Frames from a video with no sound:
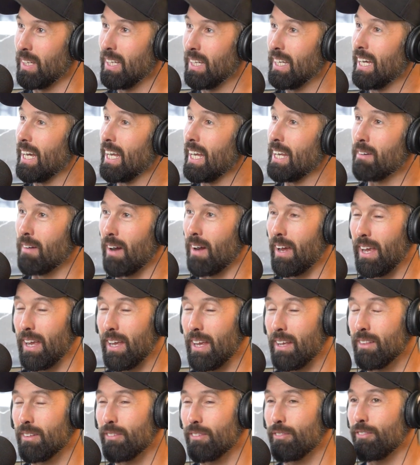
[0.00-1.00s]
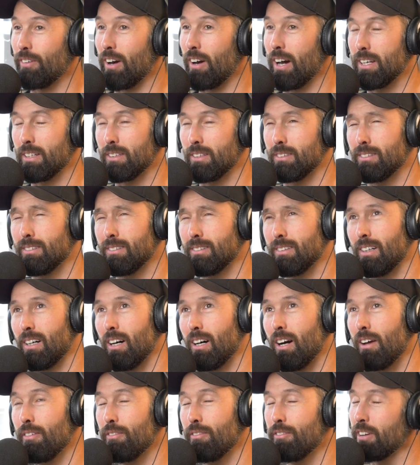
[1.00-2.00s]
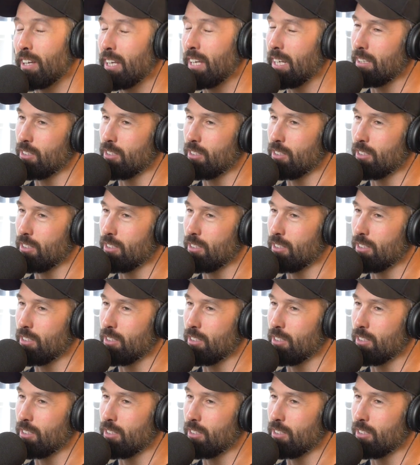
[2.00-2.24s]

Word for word: Anyway, in the final, I forget the